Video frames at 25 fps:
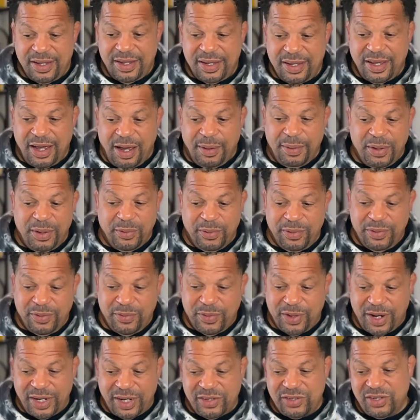I mean,
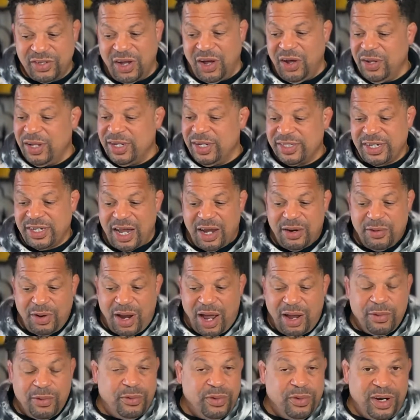when I saw this,
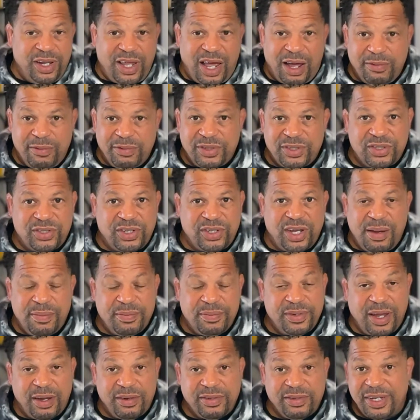I was
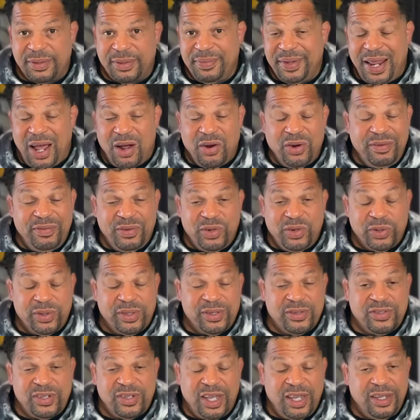stumped. I was like, man, I don't even know what
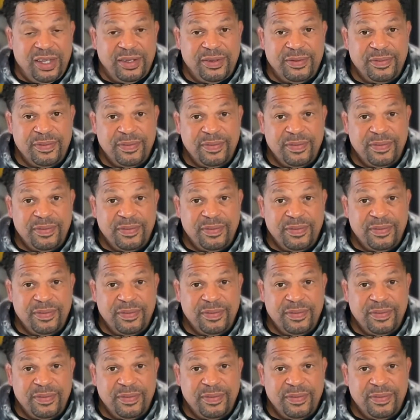to say.